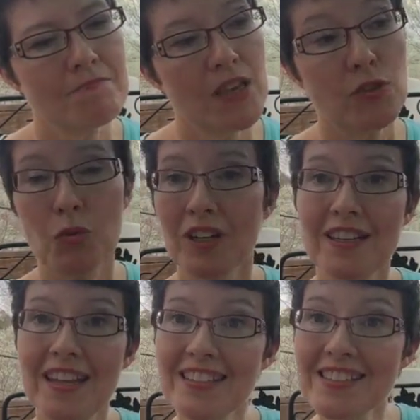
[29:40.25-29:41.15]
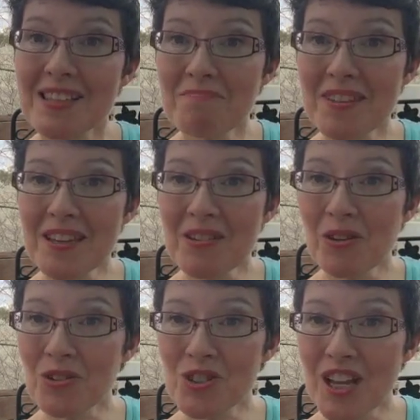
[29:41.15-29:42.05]
If you want to knit something,
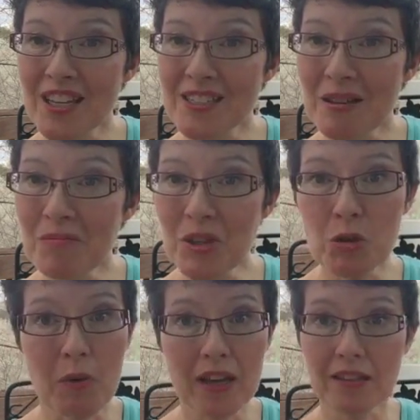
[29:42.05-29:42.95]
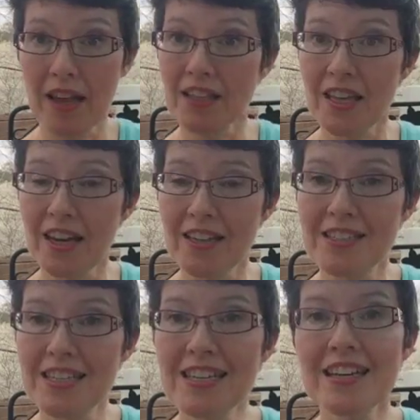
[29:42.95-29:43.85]
crochet something, you might like that
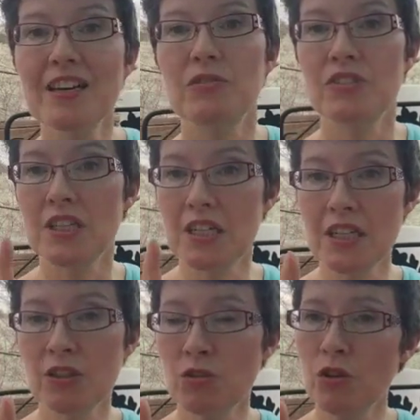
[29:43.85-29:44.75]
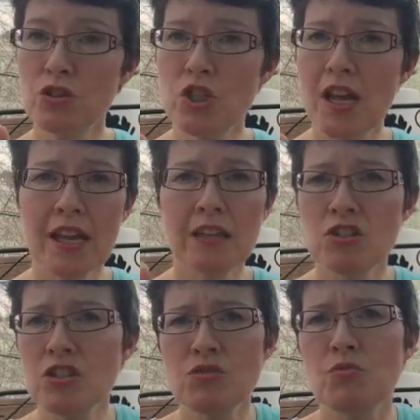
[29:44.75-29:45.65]
idea of knitting and crocheting
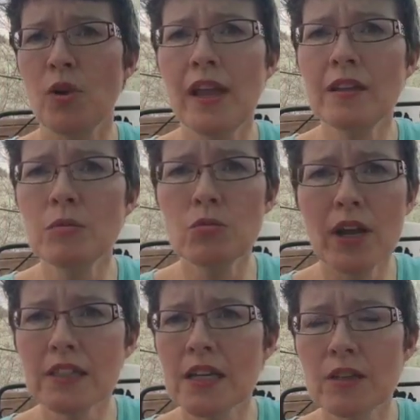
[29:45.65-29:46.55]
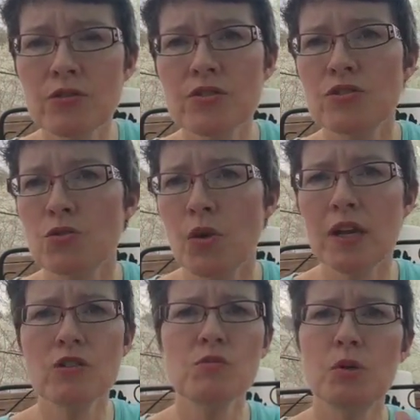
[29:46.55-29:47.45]
just random rectangles and
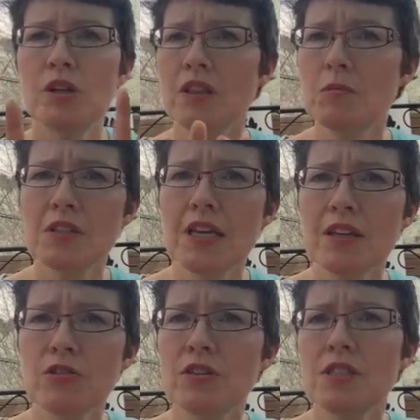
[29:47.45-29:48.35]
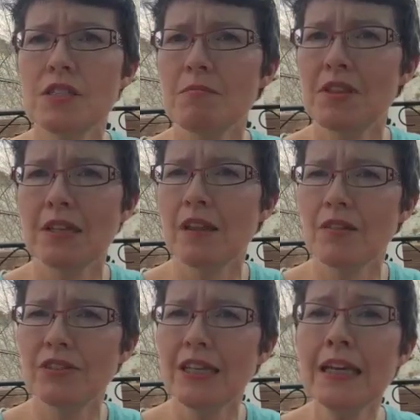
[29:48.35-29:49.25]
squares, putting them together into something
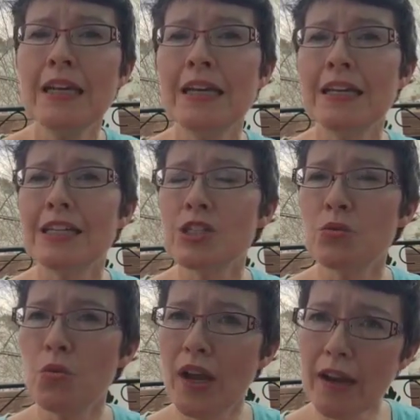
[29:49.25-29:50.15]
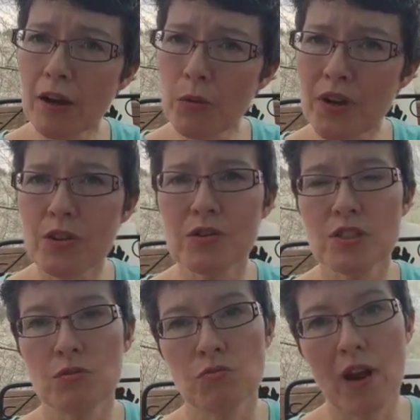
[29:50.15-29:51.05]
lovely to wear, whether
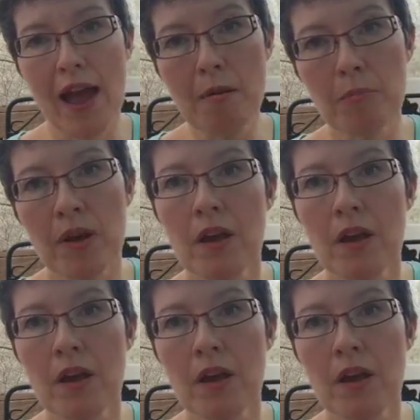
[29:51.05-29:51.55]
it's a wrap.